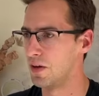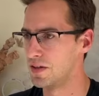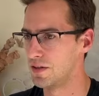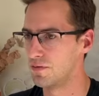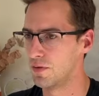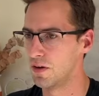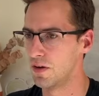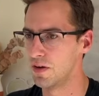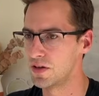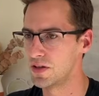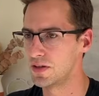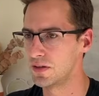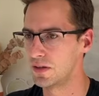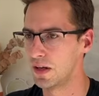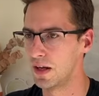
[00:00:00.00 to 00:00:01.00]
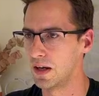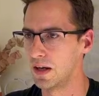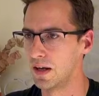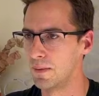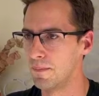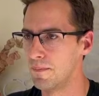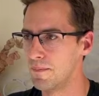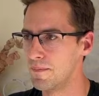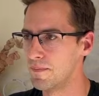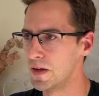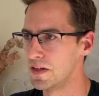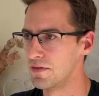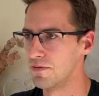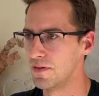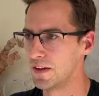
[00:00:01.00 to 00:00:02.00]
different
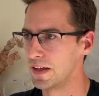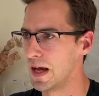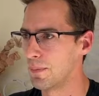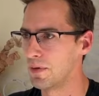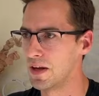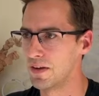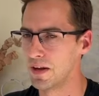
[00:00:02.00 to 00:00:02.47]
thing happen there.